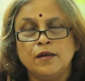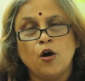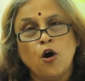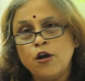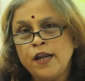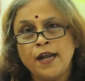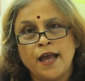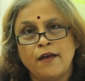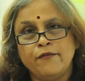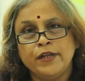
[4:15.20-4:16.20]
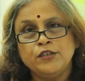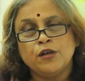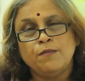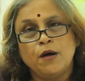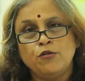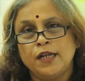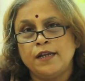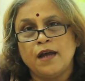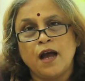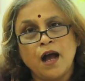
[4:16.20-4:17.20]
on an average about
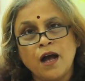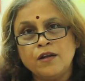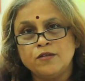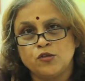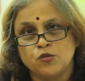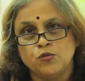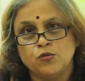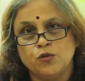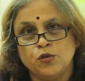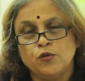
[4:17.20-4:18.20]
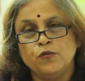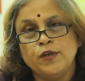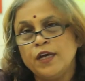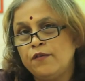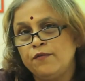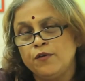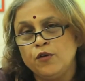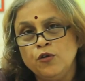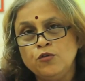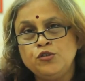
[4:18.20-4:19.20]
an hour or so, we are
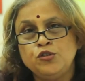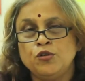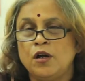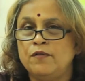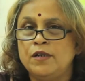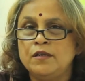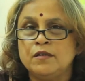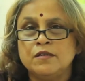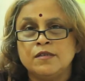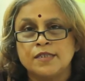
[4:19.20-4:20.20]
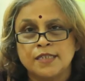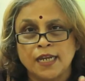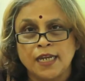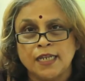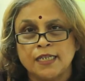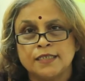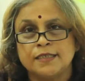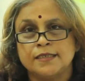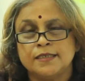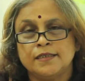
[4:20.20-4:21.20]
glued to our screen.
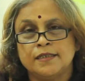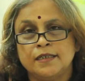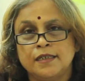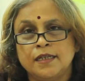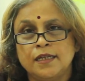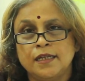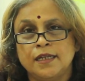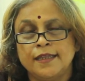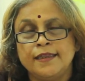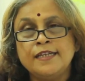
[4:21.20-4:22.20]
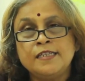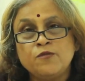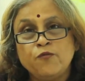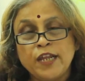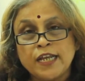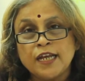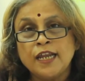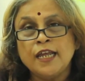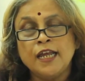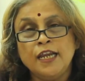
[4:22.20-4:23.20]
This
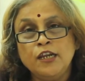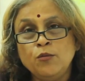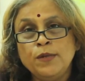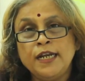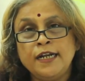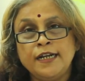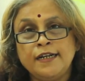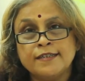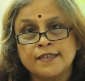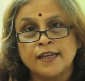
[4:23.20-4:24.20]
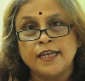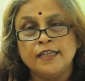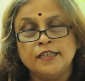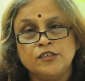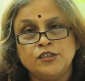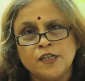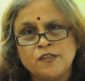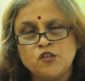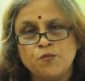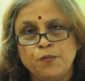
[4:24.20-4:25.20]
flickering illuminated screen
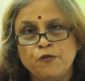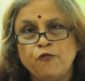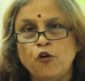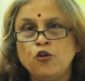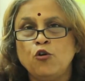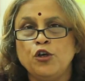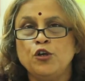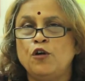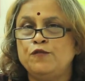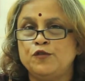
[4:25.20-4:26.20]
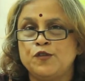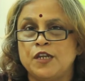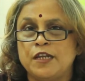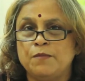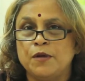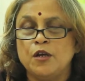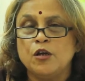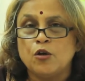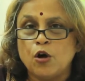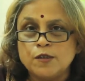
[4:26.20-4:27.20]
just before going off to sleep
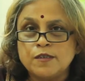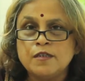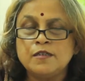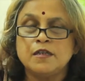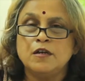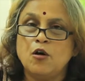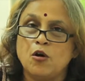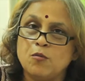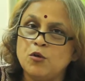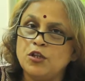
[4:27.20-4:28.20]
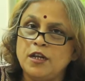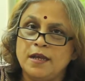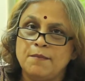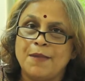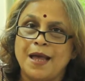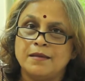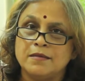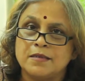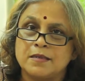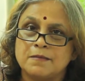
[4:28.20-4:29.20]
causes a hormonal
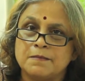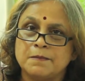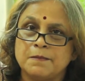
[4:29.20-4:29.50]
imbalance.